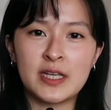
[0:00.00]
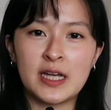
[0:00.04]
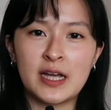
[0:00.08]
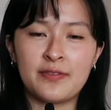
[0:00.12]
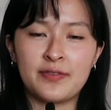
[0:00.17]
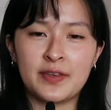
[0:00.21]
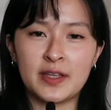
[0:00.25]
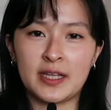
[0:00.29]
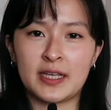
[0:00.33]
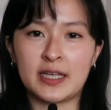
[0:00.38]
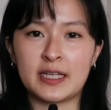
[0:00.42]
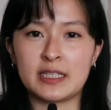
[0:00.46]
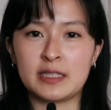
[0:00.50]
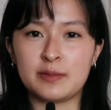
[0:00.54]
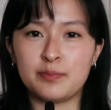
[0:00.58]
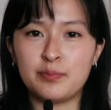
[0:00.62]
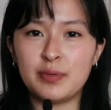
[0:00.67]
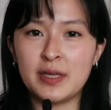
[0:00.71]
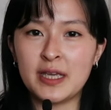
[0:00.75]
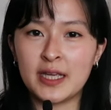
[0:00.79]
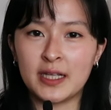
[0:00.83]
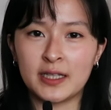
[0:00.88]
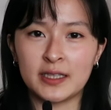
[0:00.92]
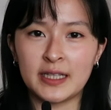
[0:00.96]
I feel like it's
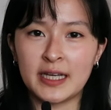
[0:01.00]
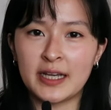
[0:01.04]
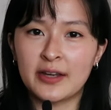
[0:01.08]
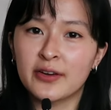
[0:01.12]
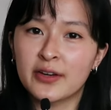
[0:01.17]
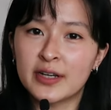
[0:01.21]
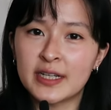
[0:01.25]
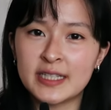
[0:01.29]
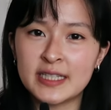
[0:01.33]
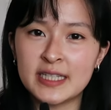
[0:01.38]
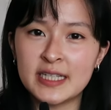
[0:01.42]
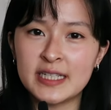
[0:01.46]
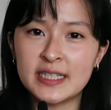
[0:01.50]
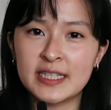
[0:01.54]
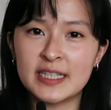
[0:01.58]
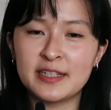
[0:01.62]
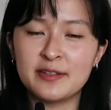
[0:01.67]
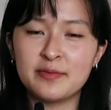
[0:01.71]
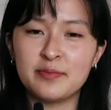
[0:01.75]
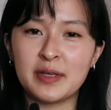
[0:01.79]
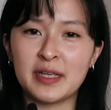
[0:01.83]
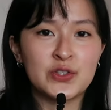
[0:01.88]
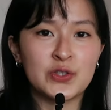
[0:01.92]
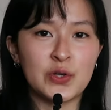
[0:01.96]
peak layering
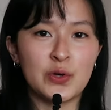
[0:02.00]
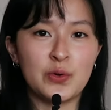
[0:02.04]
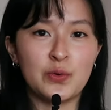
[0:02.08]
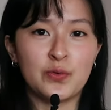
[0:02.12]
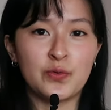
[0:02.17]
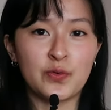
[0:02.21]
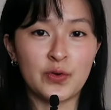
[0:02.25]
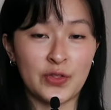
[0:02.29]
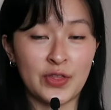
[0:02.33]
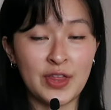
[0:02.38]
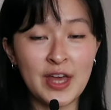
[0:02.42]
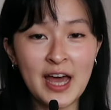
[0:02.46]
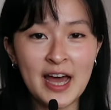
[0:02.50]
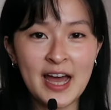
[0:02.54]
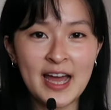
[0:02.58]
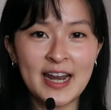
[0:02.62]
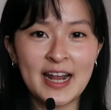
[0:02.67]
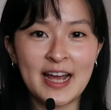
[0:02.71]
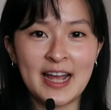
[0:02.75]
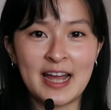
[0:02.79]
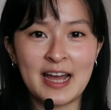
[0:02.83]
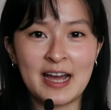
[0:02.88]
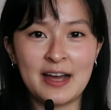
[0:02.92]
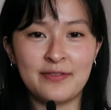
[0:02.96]
season. So for that,
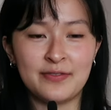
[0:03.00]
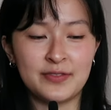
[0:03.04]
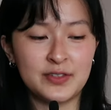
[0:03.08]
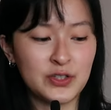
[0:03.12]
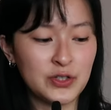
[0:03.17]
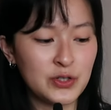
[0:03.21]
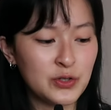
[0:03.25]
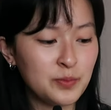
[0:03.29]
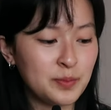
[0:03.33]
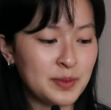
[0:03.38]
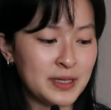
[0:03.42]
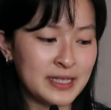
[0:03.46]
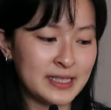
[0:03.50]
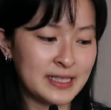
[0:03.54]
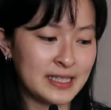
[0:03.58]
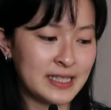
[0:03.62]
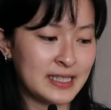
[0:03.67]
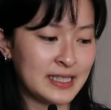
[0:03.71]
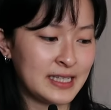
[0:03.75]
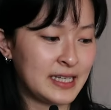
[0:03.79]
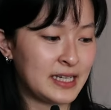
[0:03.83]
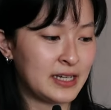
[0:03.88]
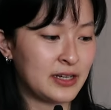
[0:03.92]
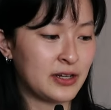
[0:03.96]
I have two
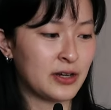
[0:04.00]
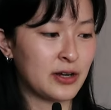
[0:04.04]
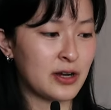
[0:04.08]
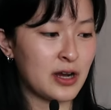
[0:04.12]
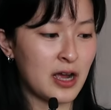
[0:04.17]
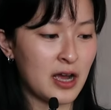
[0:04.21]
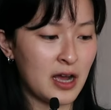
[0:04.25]
pieces here.